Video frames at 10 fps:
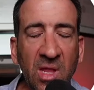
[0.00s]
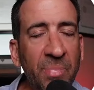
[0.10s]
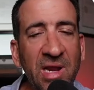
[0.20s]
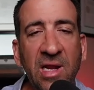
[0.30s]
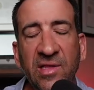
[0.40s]

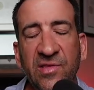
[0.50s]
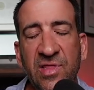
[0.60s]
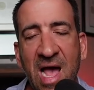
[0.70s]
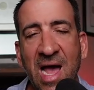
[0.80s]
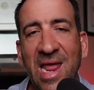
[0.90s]
but it is
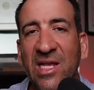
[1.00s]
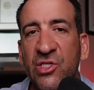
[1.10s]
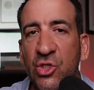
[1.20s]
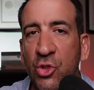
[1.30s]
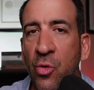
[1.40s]
not
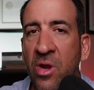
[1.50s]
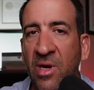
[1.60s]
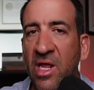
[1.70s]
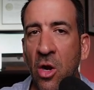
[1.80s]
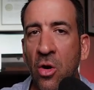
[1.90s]

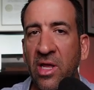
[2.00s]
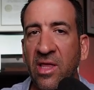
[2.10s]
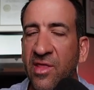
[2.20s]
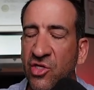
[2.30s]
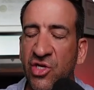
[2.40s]
extremely
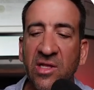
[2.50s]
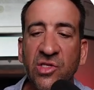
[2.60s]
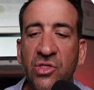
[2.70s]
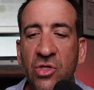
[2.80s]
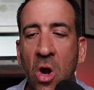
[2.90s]
early, then
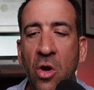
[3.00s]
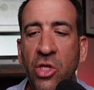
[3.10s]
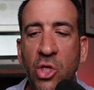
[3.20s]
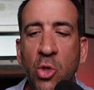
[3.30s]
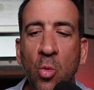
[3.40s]
chances
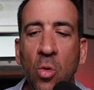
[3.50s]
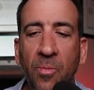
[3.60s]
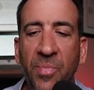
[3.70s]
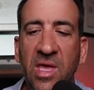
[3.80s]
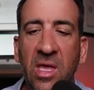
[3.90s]
are you
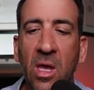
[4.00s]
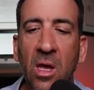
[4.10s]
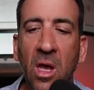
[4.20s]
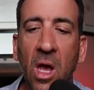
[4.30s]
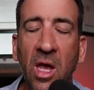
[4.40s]
will be
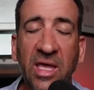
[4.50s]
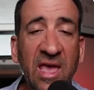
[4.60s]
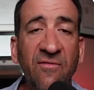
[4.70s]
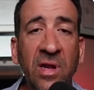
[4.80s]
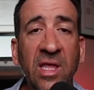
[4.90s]

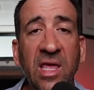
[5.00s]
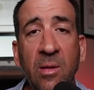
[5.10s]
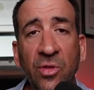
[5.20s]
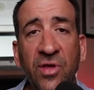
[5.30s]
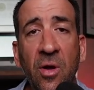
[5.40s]
given
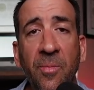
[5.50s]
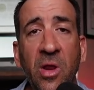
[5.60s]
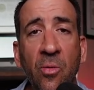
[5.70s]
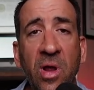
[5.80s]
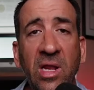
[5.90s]

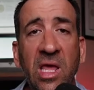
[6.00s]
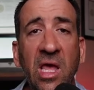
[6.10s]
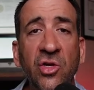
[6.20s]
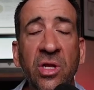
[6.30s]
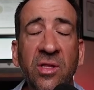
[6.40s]
chemotherapy and
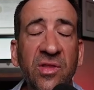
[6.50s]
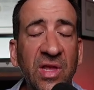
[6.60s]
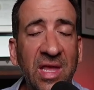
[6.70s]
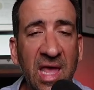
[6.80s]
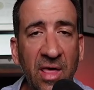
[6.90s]
radiation
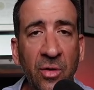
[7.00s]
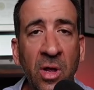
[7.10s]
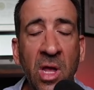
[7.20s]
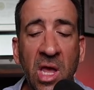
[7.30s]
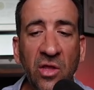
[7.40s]

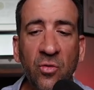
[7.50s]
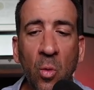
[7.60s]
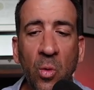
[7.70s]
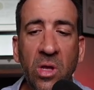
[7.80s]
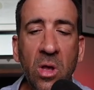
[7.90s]
together. It's
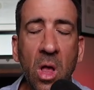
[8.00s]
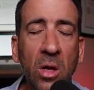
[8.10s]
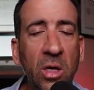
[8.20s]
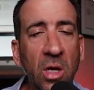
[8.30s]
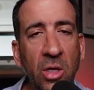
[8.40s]
what we
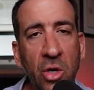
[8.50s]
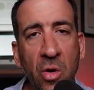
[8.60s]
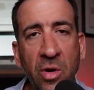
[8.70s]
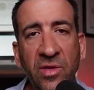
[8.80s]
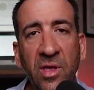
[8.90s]
call
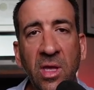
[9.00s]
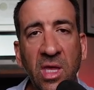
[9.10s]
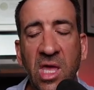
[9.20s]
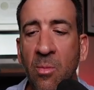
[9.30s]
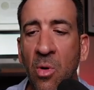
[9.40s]
concurrent
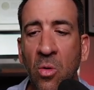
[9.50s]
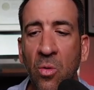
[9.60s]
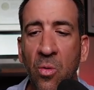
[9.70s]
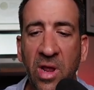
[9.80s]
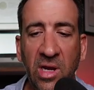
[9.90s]

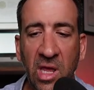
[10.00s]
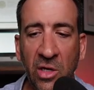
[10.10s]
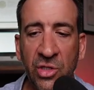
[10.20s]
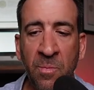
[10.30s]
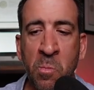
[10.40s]
chemo
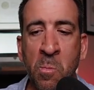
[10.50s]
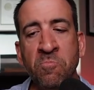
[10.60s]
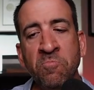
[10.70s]
radiation,